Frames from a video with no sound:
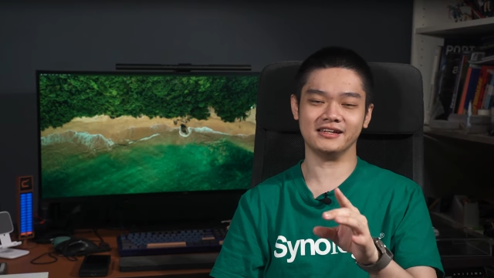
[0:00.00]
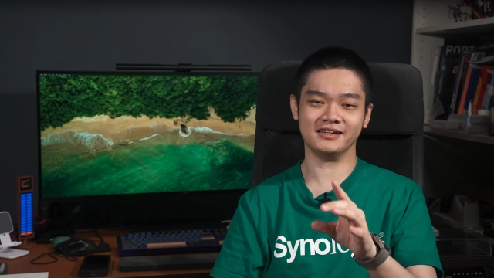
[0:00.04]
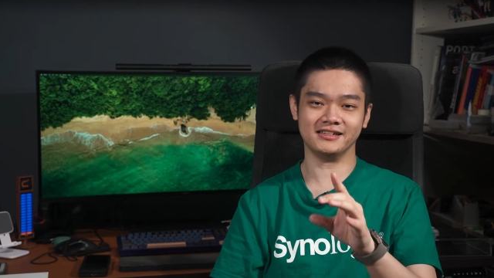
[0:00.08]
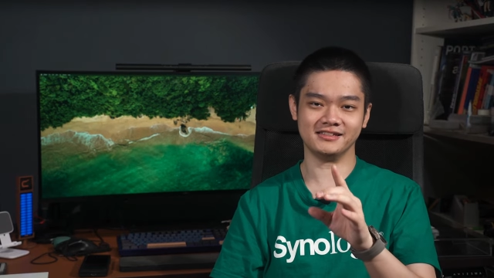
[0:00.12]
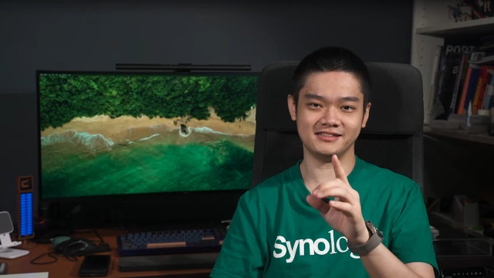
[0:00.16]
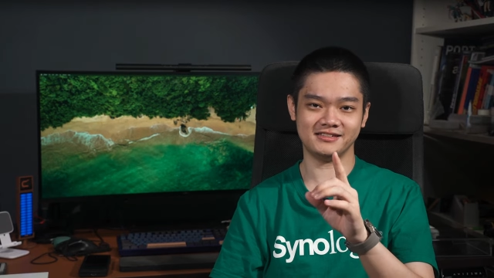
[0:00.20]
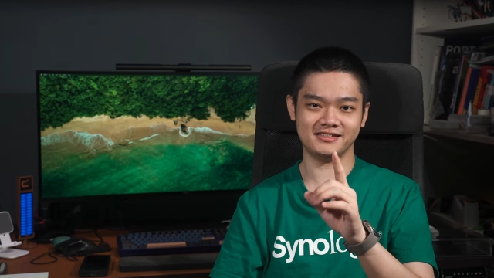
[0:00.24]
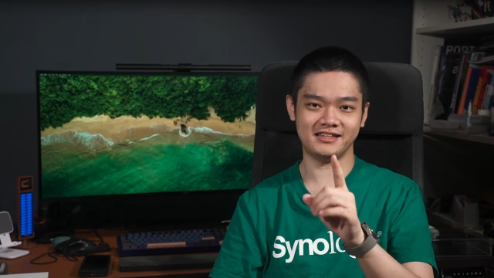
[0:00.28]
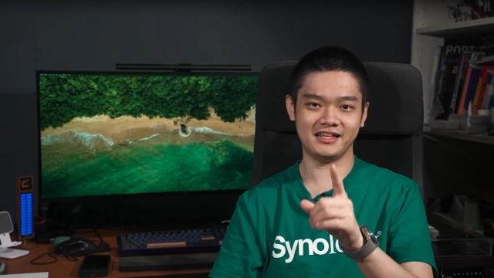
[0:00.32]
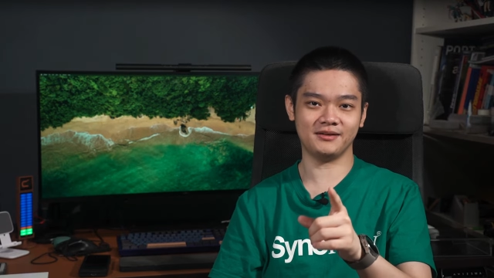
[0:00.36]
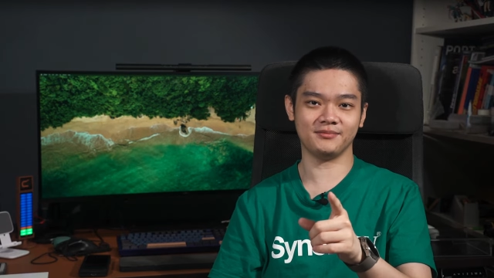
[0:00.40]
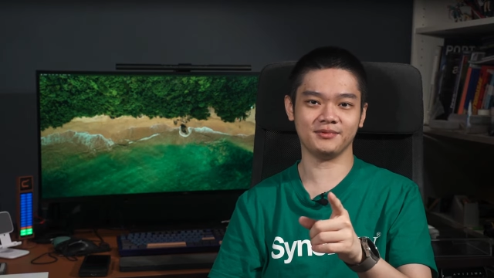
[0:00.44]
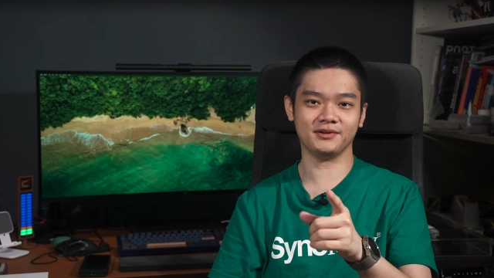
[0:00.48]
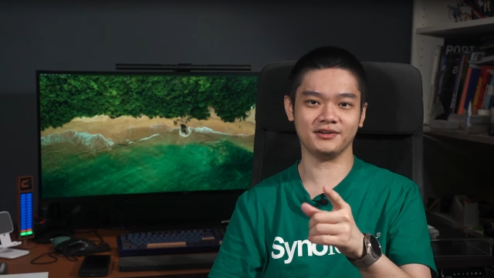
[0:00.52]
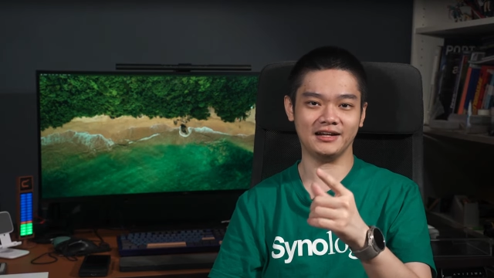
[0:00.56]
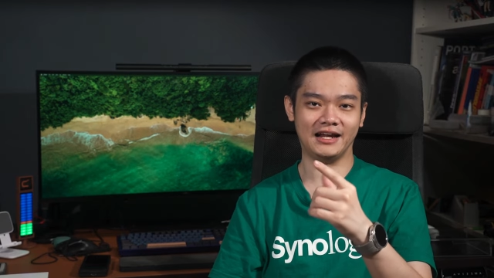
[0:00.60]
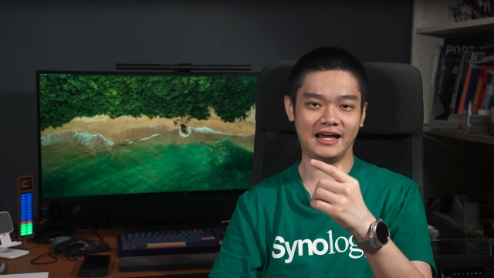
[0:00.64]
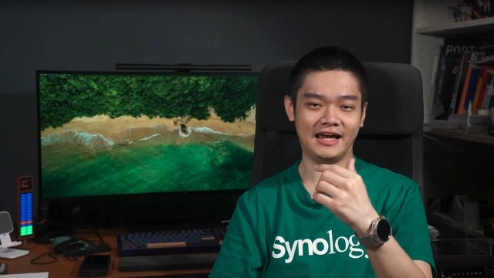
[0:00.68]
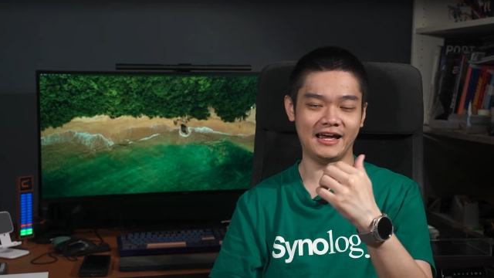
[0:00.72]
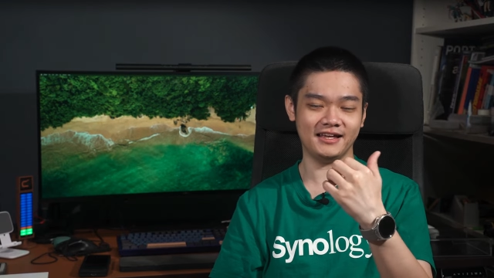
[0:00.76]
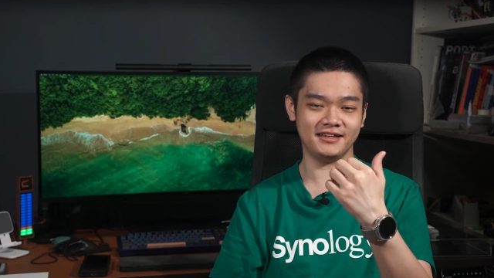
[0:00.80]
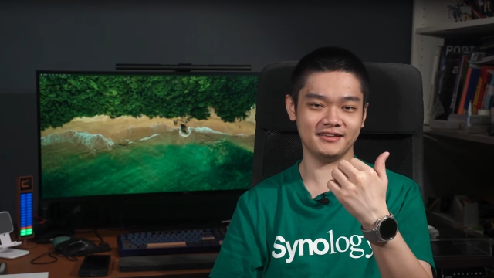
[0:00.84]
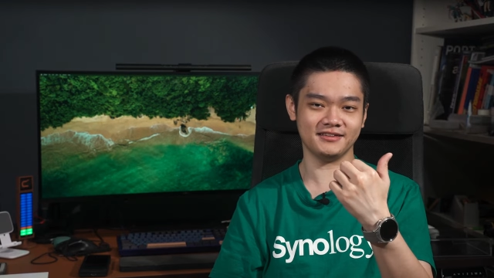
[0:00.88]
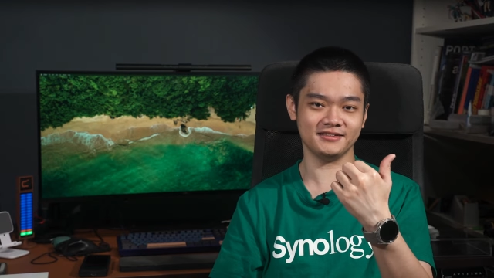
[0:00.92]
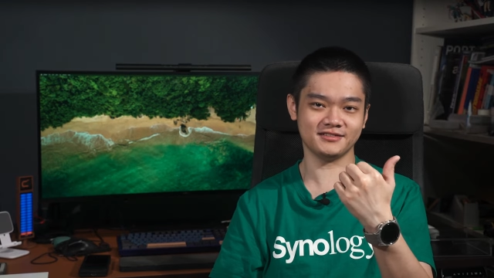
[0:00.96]
a stable
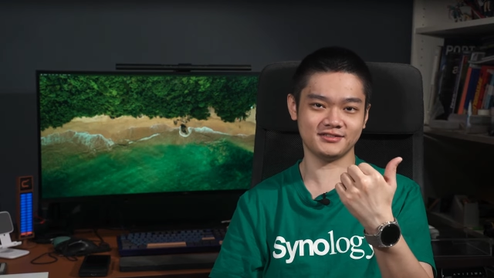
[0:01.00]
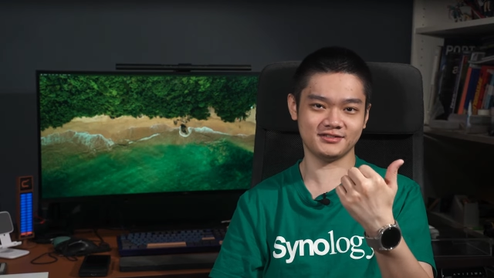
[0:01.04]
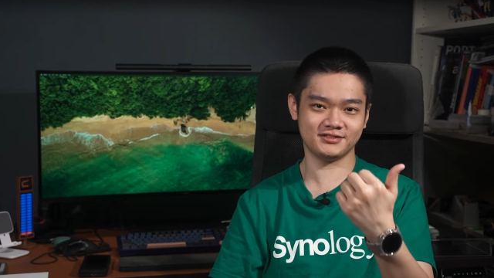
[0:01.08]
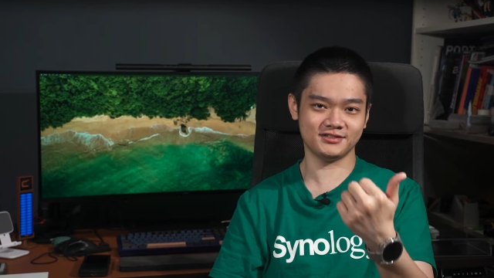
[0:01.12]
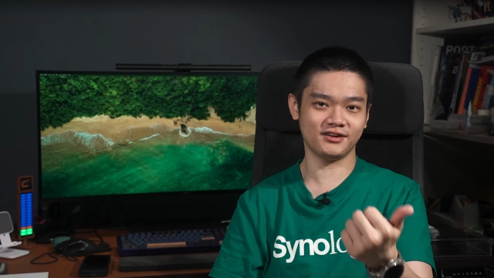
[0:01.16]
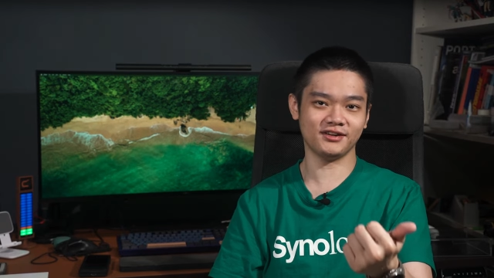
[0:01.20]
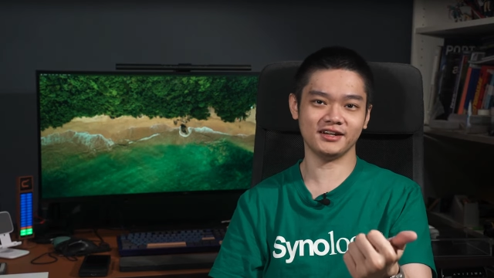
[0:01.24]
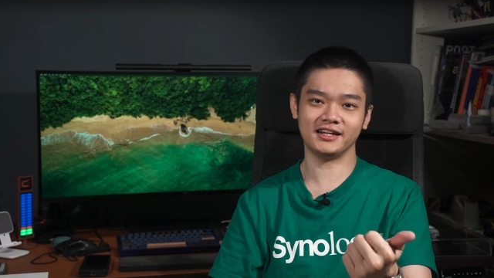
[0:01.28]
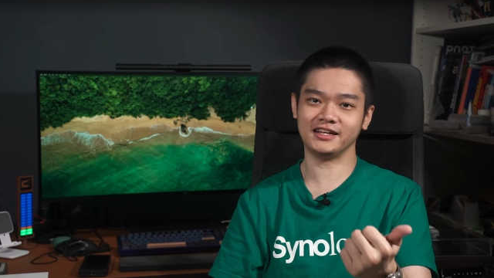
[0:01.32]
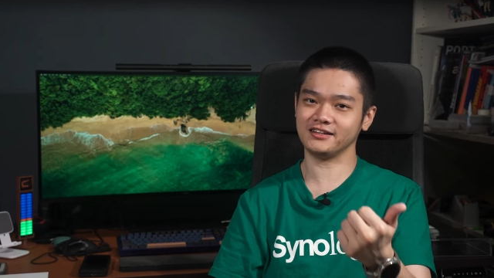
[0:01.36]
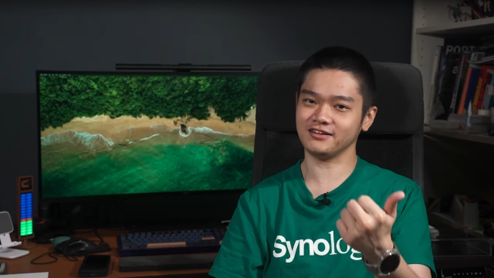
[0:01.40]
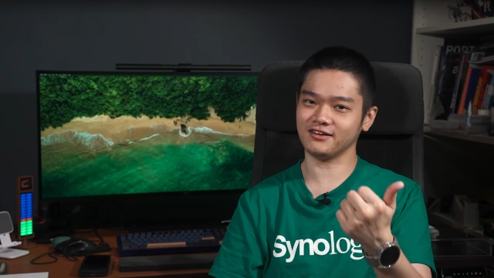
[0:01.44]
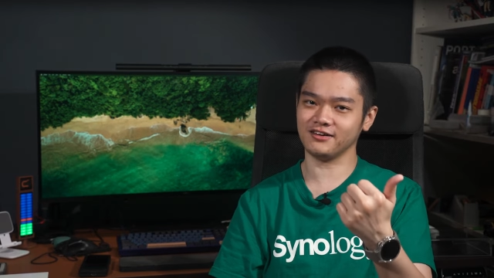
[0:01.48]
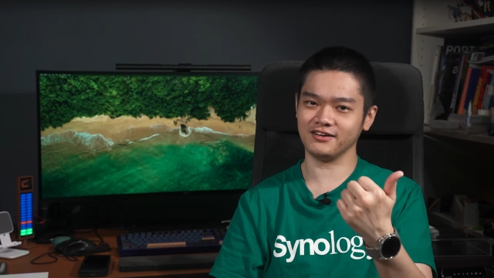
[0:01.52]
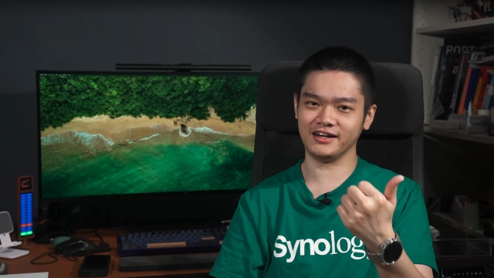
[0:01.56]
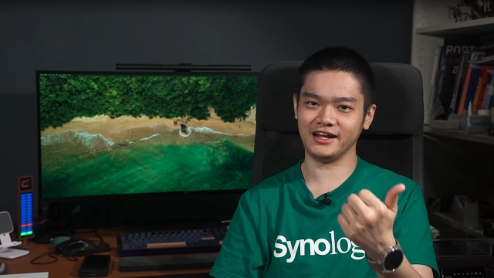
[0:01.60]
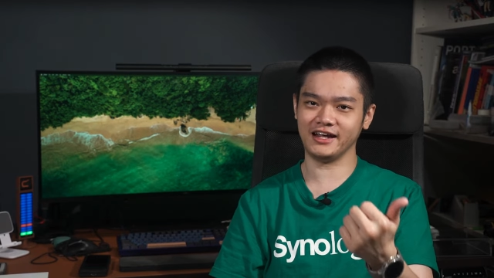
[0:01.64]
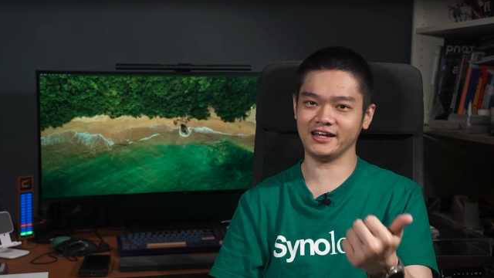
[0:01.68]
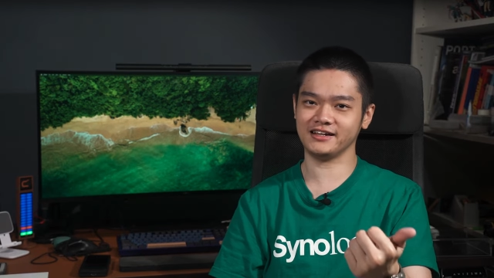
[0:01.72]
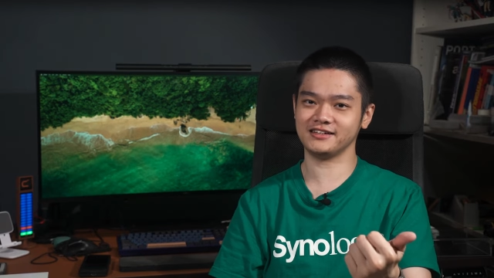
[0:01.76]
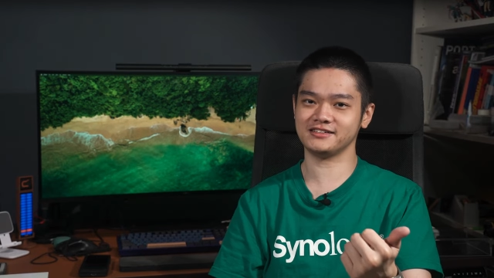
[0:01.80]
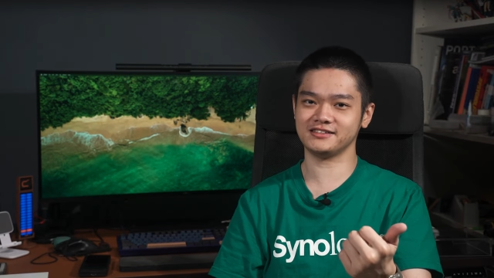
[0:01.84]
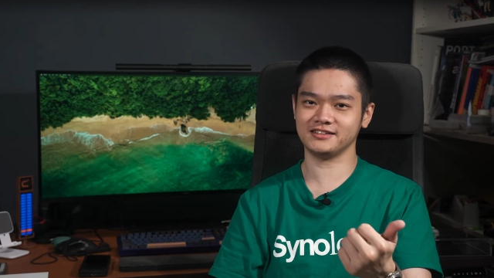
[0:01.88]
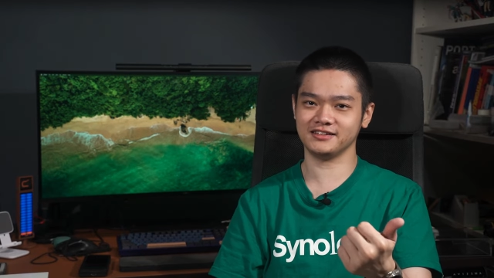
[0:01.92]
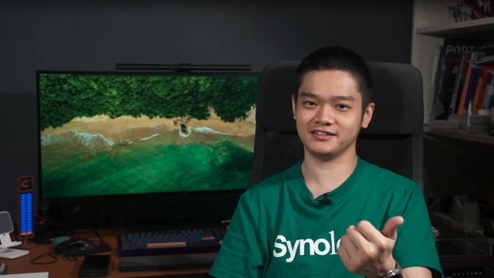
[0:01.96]
and solid
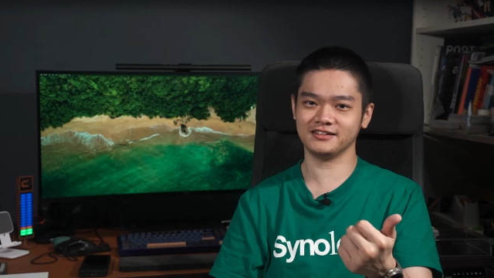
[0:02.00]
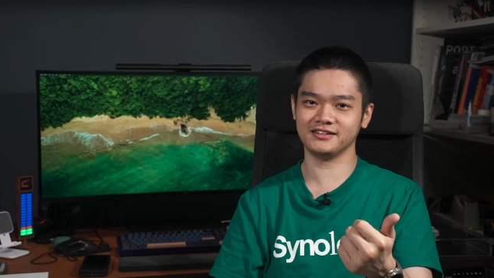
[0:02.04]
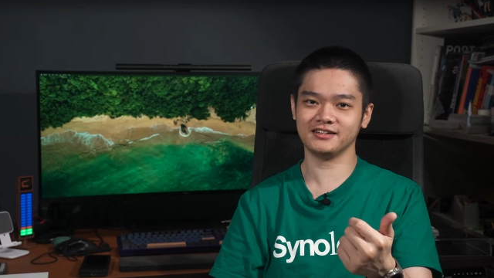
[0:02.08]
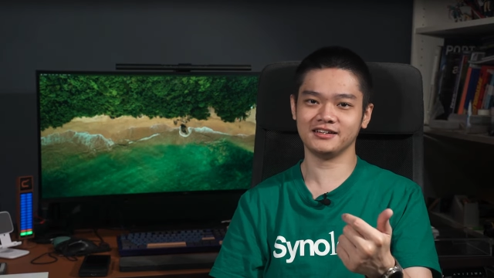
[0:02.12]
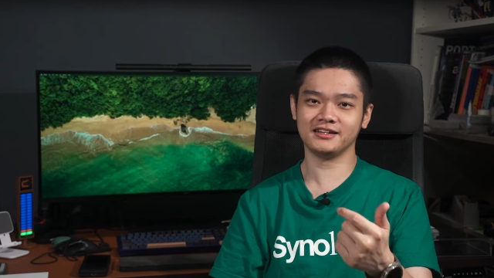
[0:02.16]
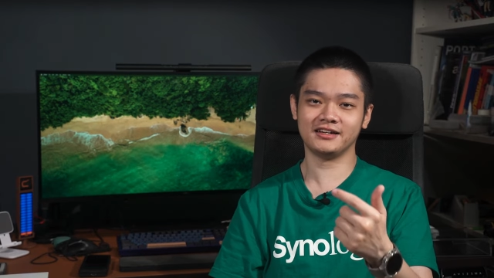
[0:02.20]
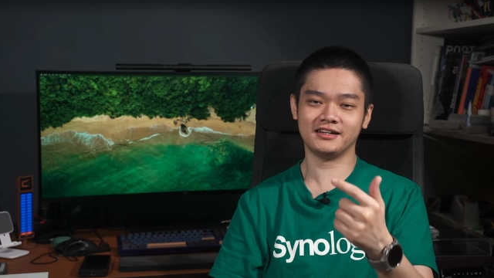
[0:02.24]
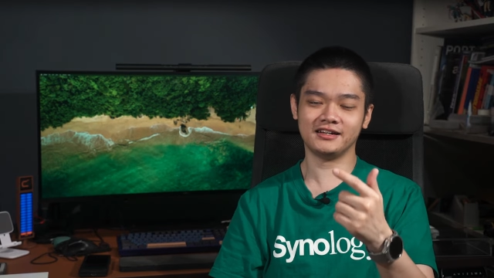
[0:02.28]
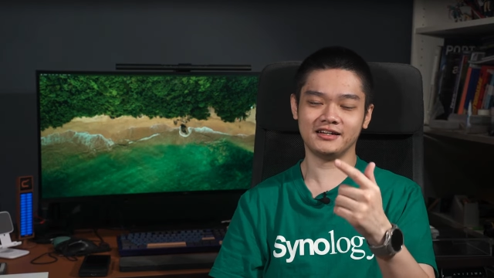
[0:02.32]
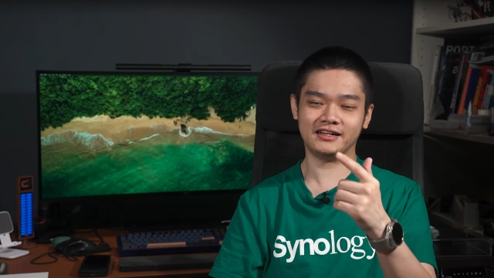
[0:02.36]
connection